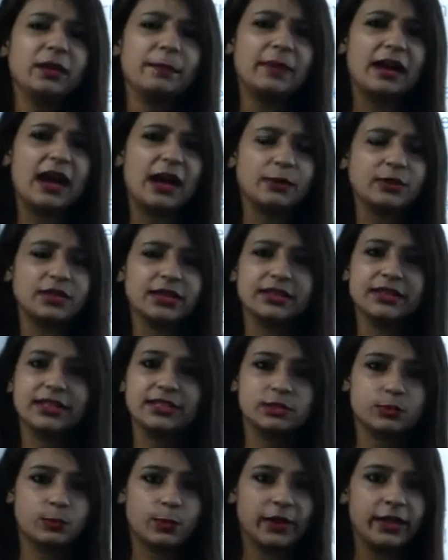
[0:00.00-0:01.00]
about in the
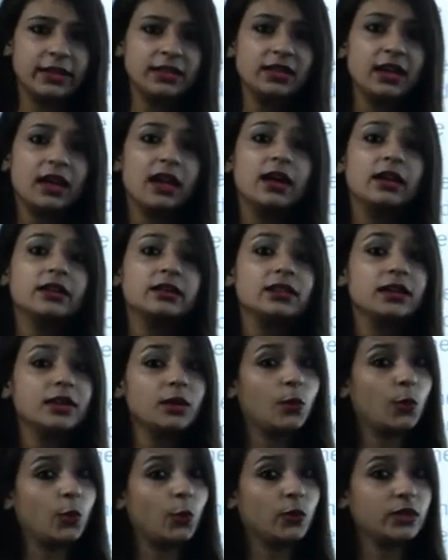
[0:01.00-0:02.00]
street the
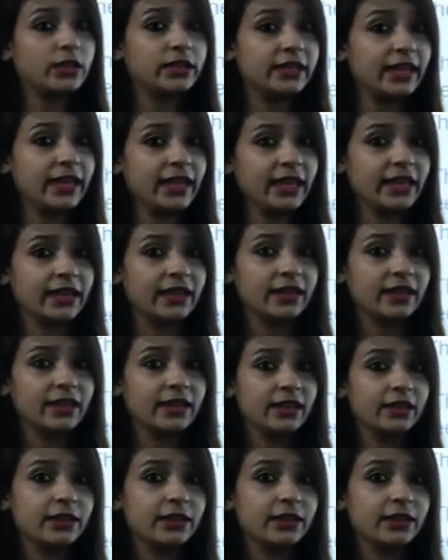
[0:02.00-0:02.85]
whole day.